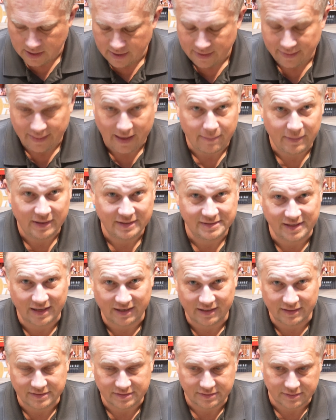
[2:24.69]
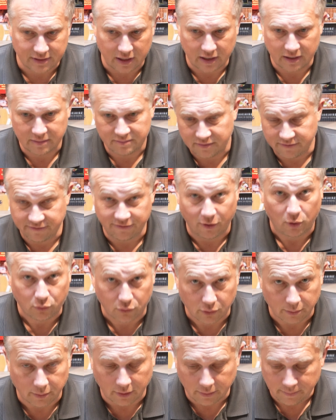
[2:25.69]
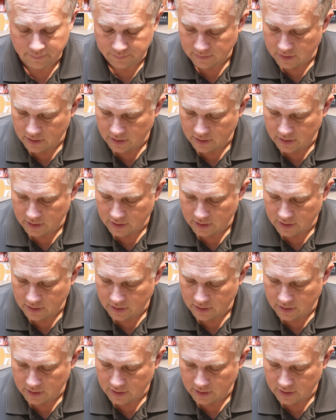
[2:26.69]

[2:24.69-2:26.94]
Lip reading: that means that it's vulnerable,